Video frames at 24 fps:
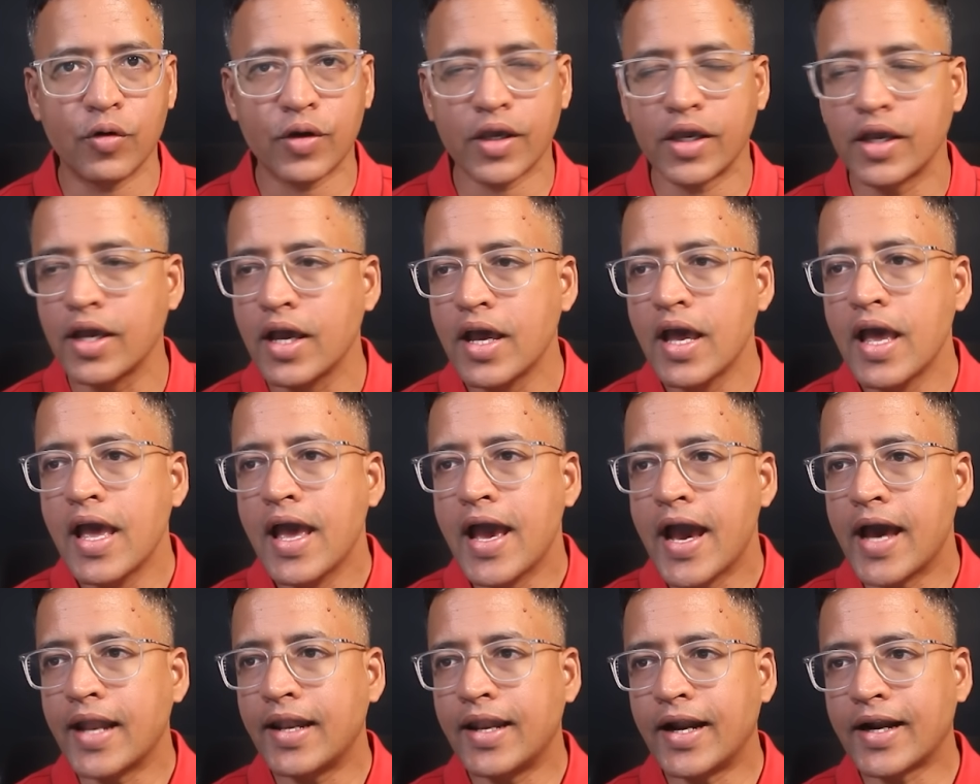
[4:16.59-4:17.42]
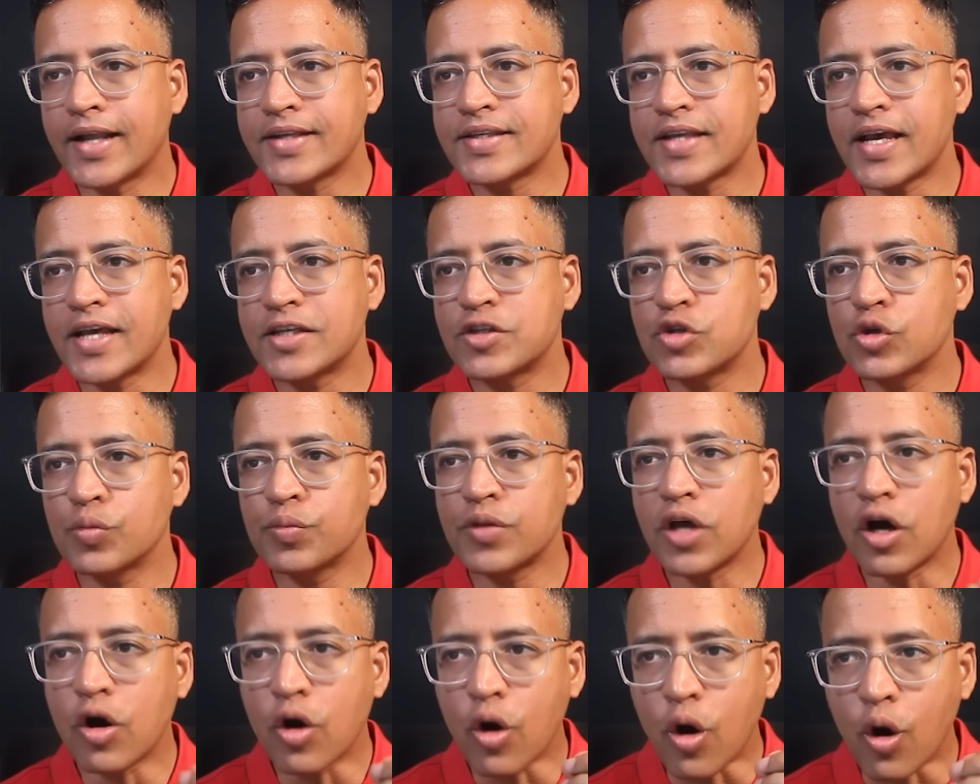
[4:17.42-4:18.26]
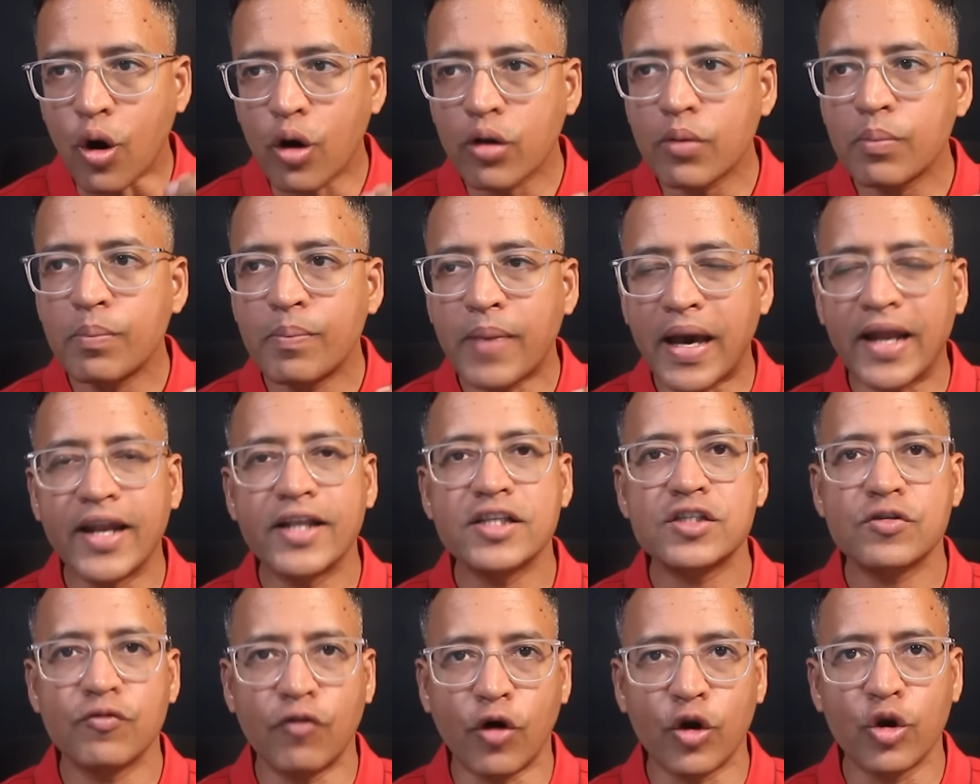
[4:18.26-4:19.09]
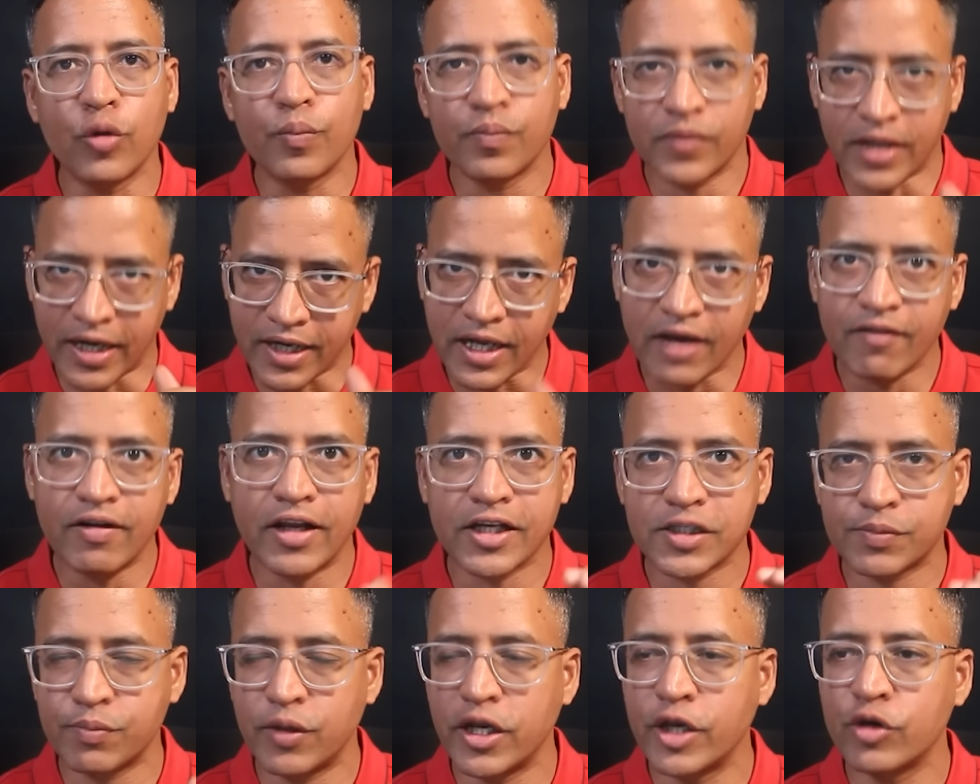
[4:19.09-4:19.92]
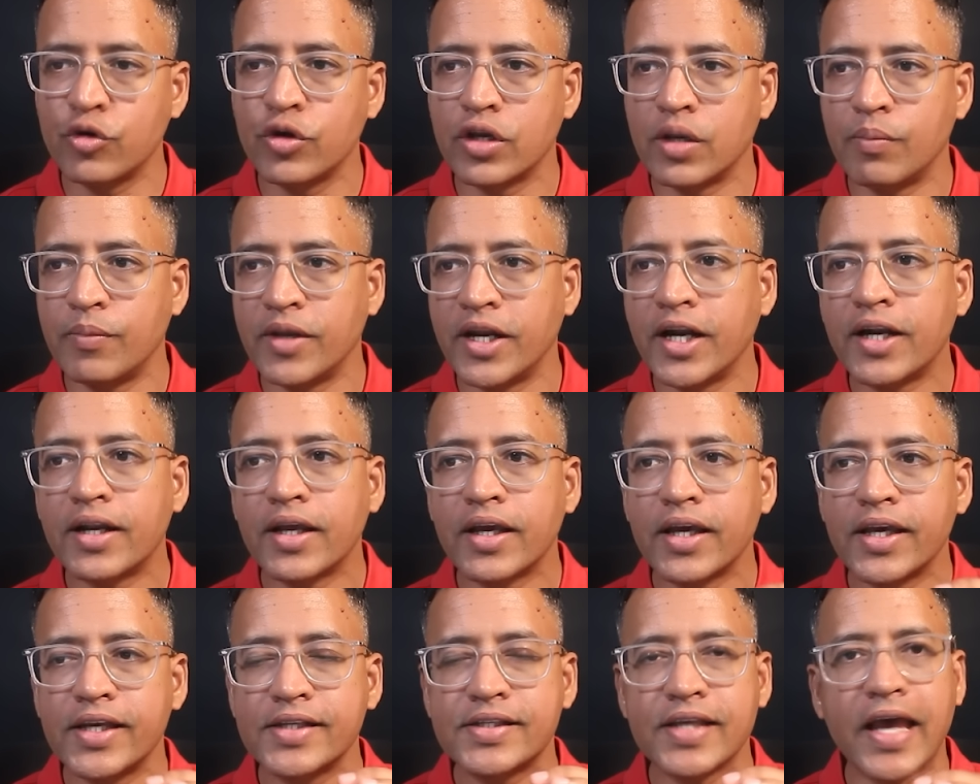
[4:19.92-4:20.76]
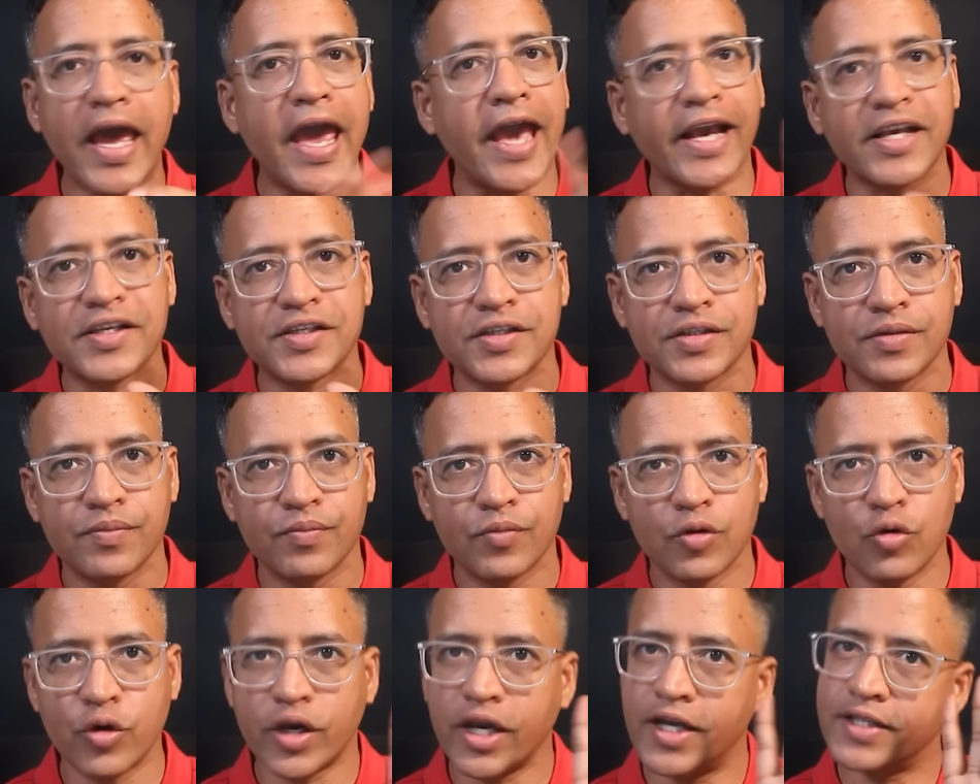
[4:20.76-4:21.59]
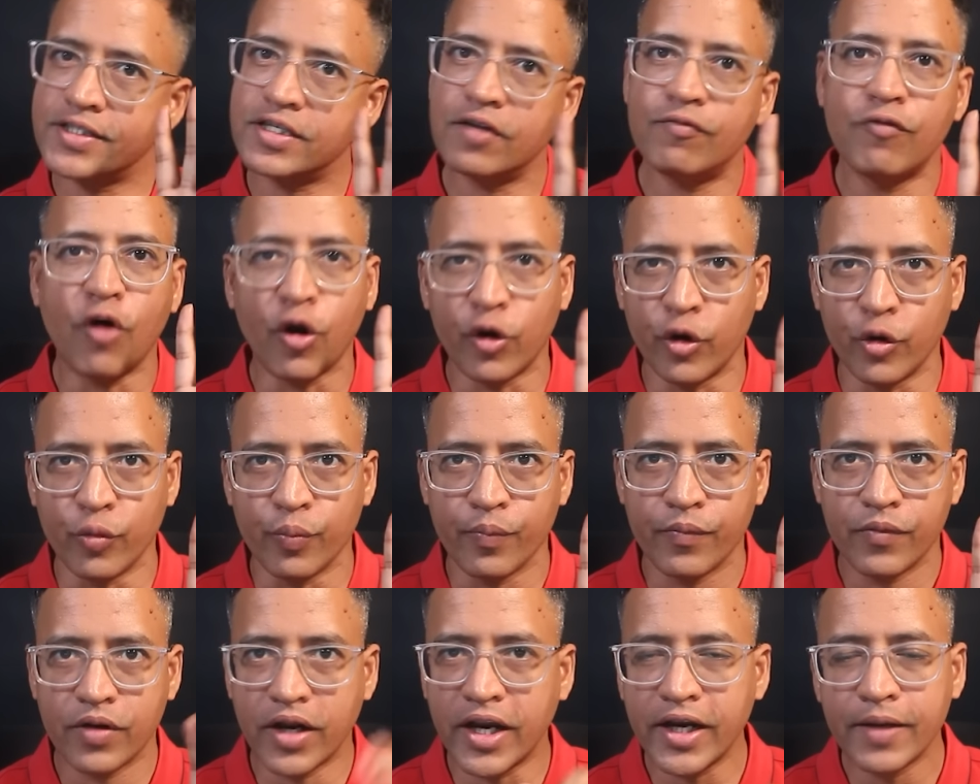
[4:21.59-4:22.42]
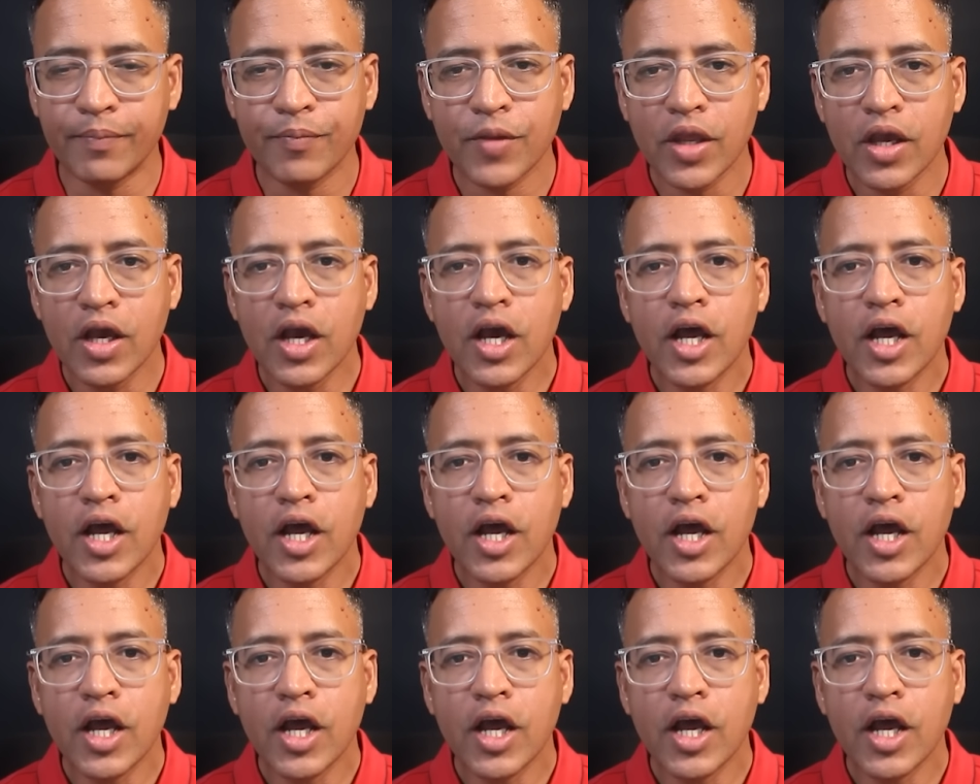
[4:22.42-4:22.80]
Okay, and let us assume the on balance volume that I will explain you in a minute is X. Okay, it's a volume, right?